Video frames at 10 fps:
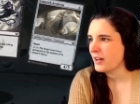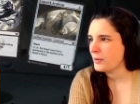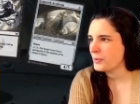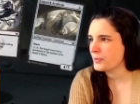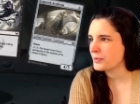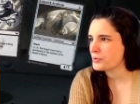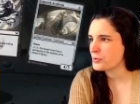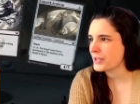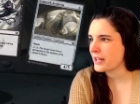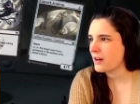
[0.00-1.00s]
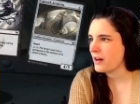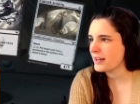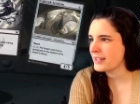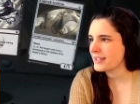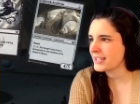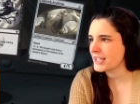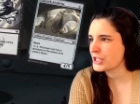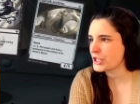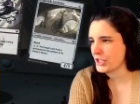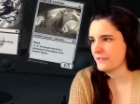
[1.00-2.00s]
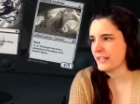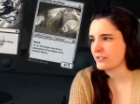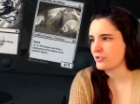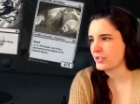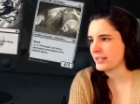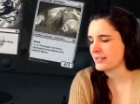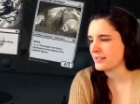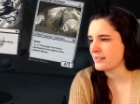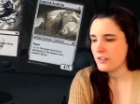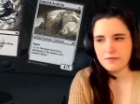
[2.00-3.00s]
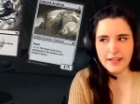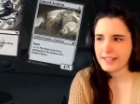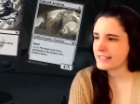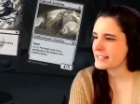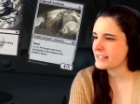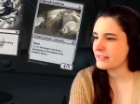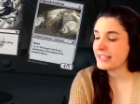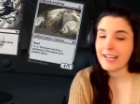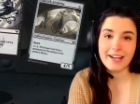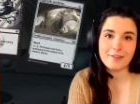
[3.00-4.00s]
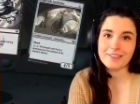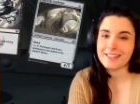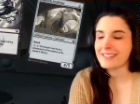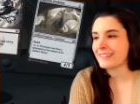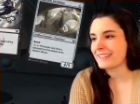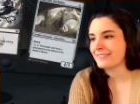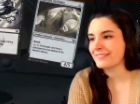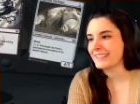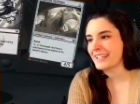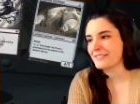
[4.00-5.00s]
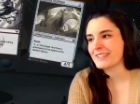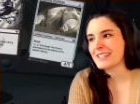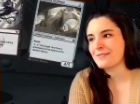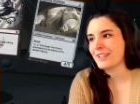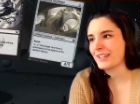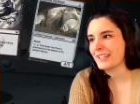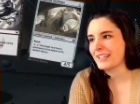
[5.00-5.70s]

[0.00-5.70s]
Ooh, Draconic Intervention. Faithless Looting. I own this card in real life. It's very